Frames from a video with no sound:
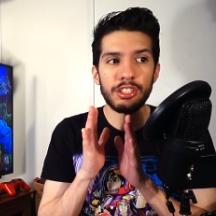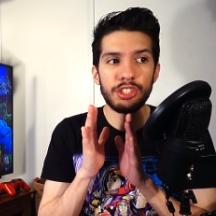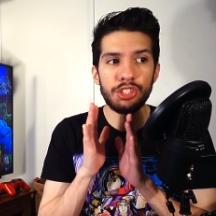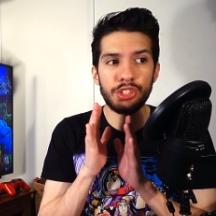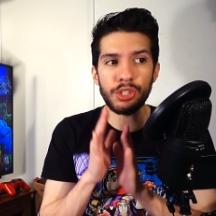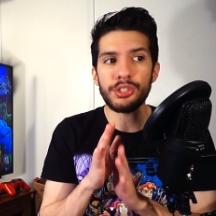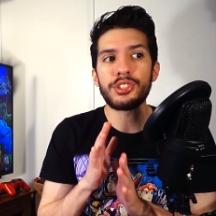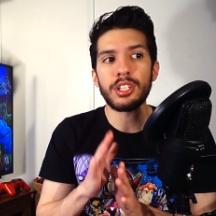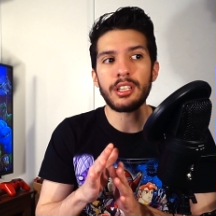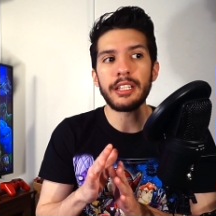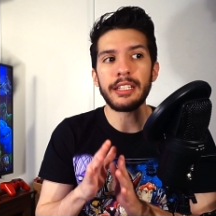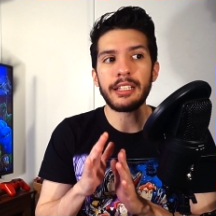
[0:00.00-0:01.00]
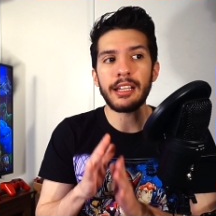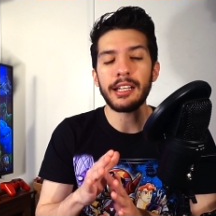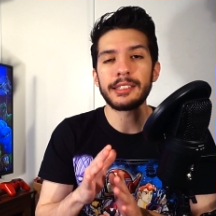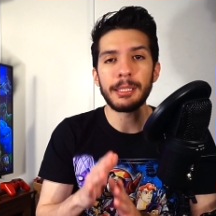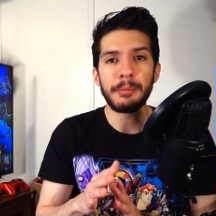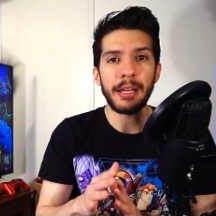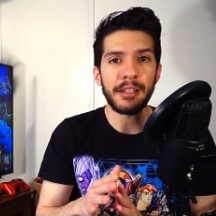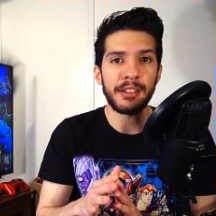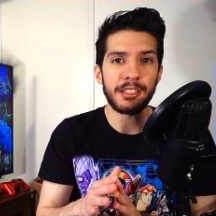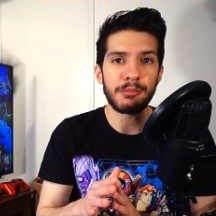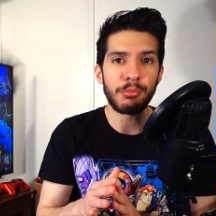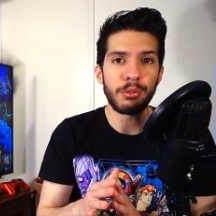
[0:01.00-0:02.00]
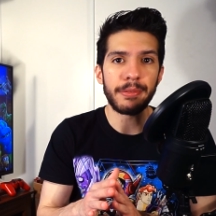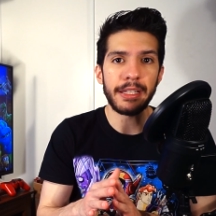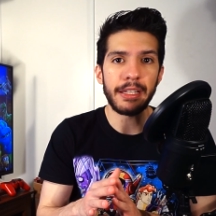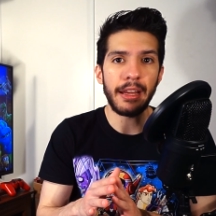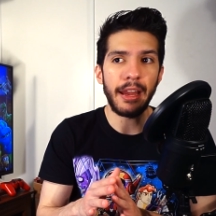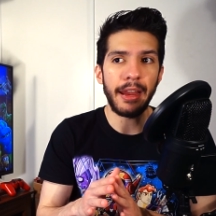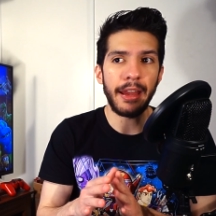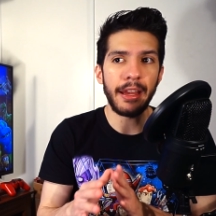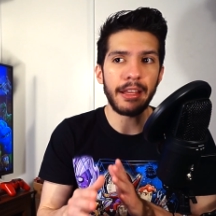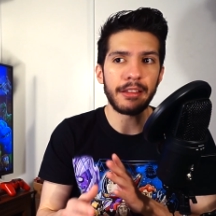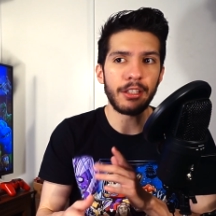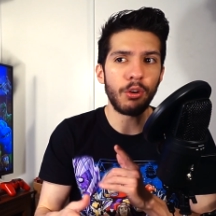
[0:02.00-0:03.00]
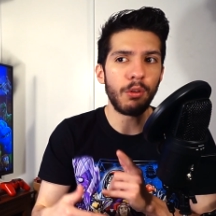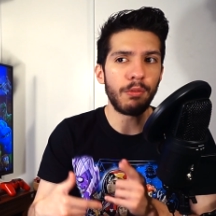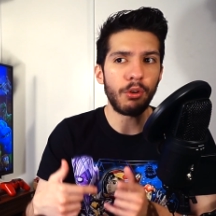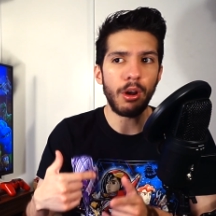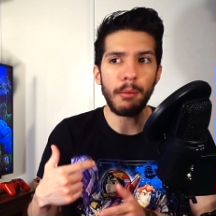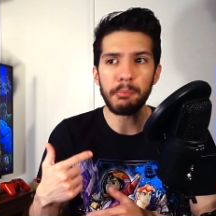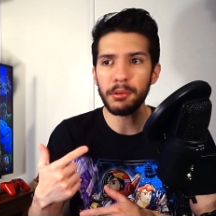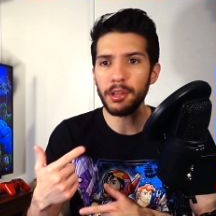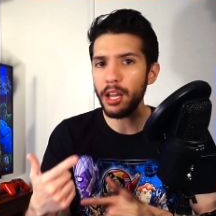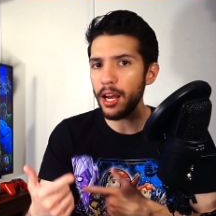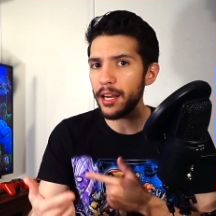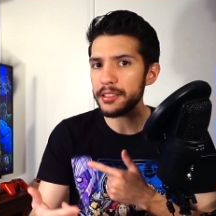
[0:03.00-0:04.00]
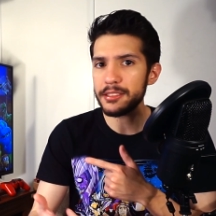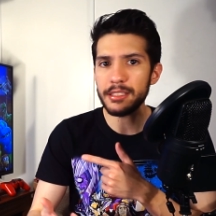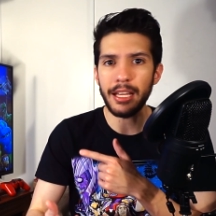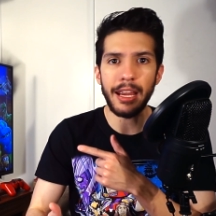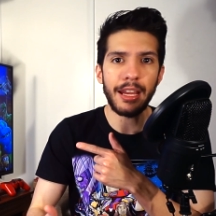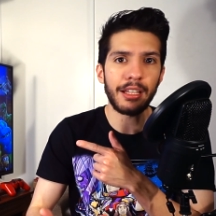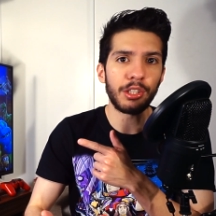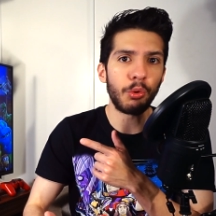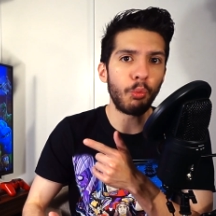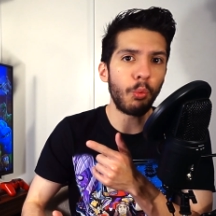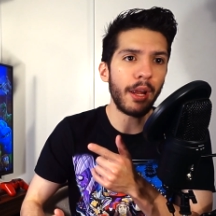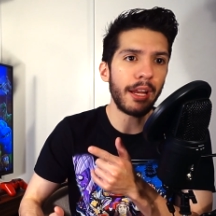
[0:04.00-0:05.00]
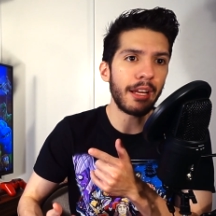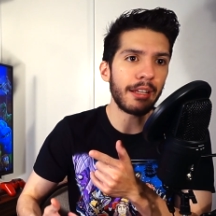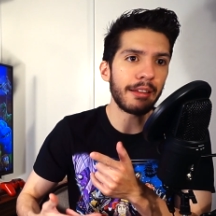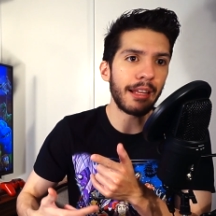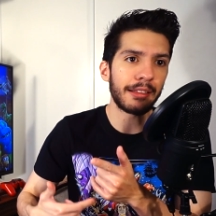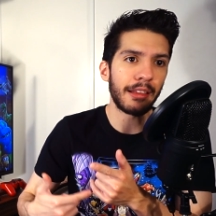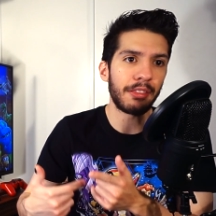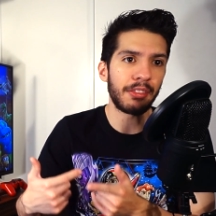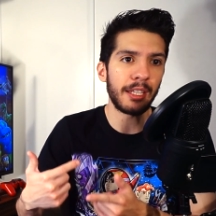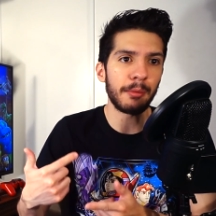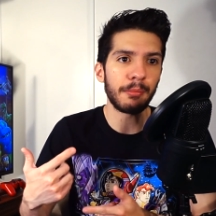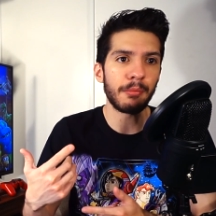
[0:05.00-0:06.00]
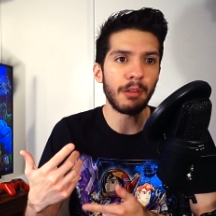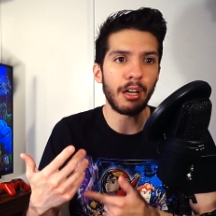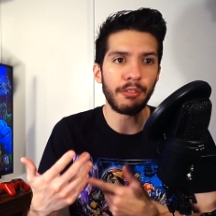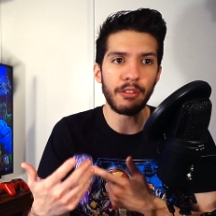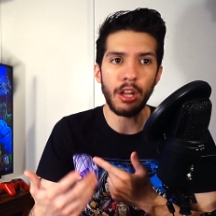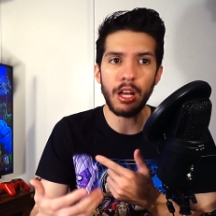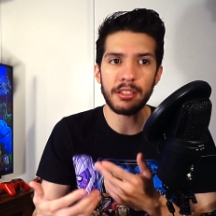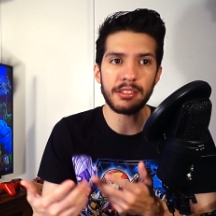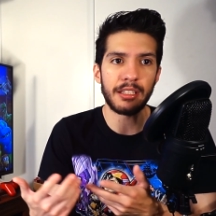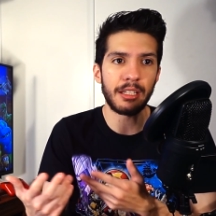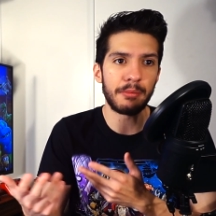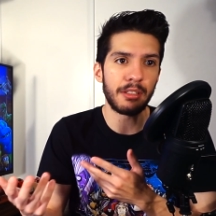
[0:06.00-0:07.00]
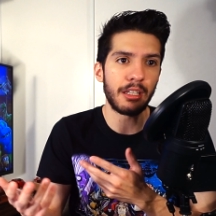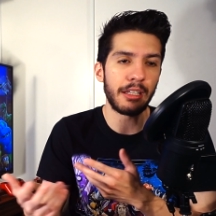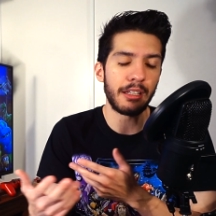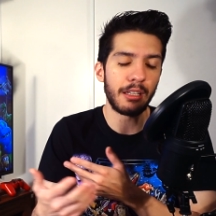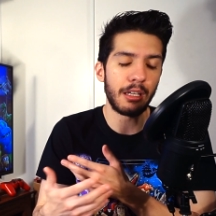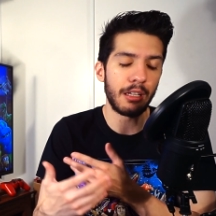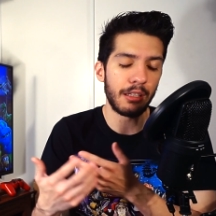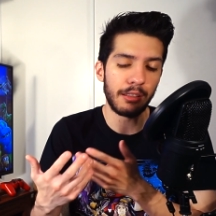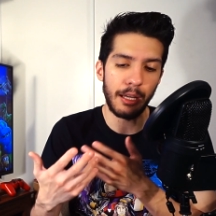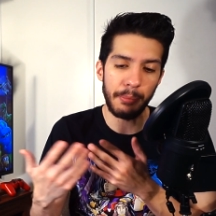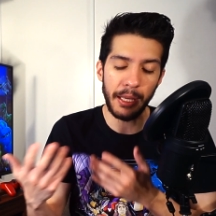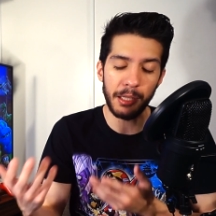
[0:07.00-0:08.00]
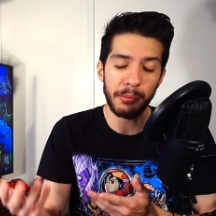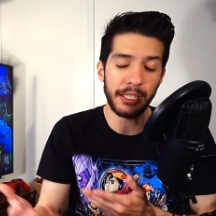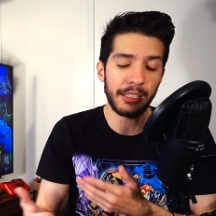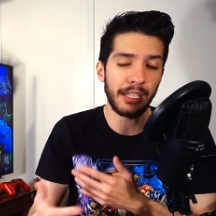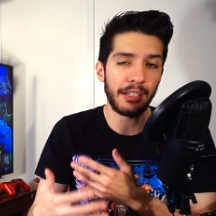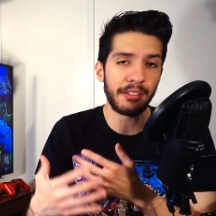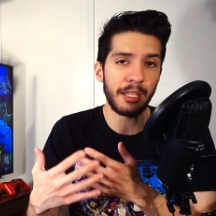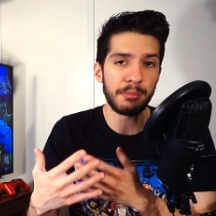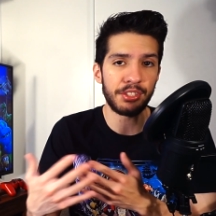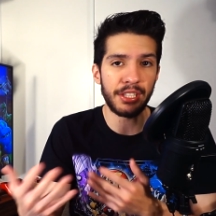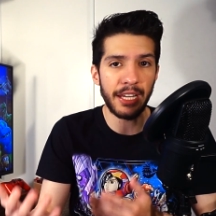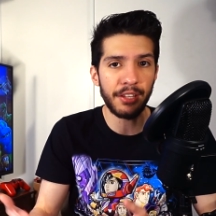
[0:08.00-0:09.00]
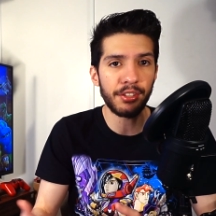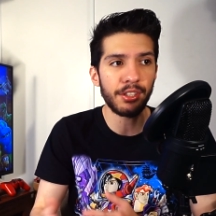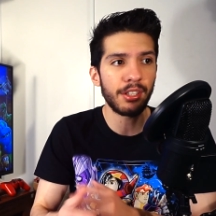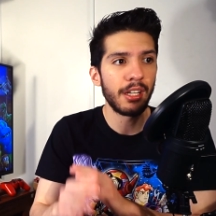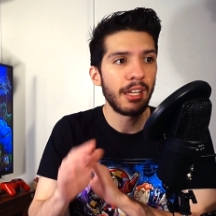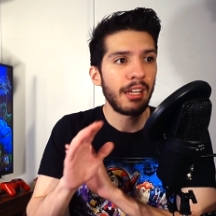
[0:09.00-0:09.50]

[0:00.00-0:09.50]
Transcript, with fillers: surgically cut them out of this movie. And the overall plot and the way that the theme of loss and, and uh, abandonment kind of comes together